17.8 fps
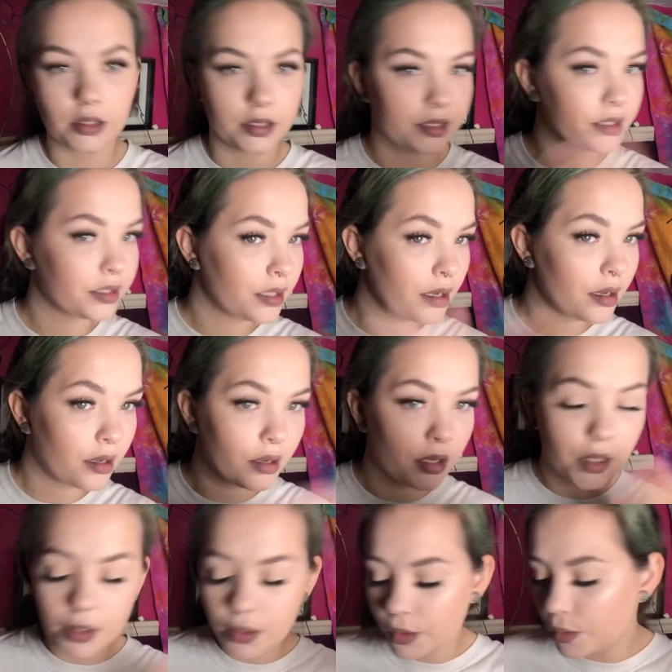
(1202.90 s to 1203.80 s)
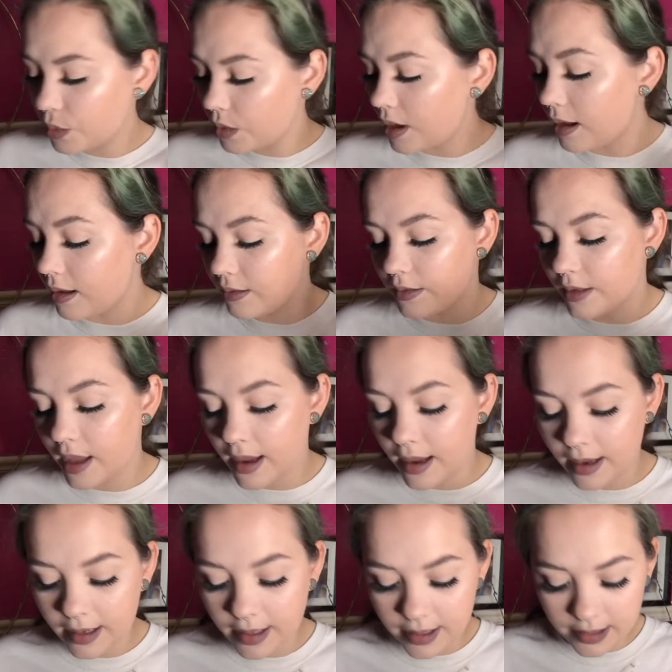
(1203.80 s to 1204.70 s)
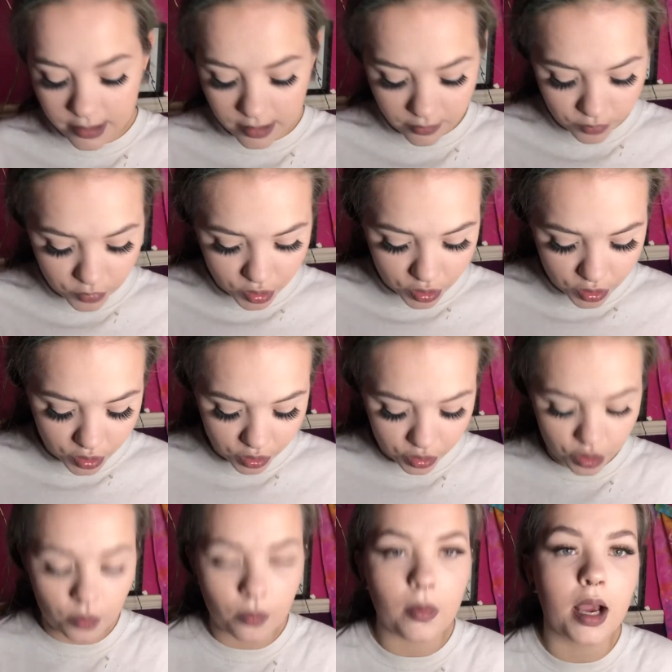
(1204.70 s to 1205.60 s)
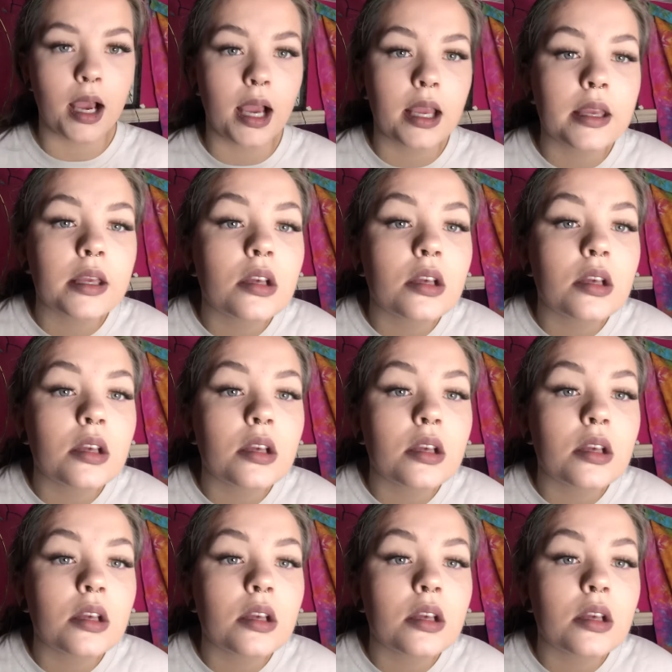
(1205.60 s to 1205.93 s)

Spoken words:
So, and then I'm just going to do my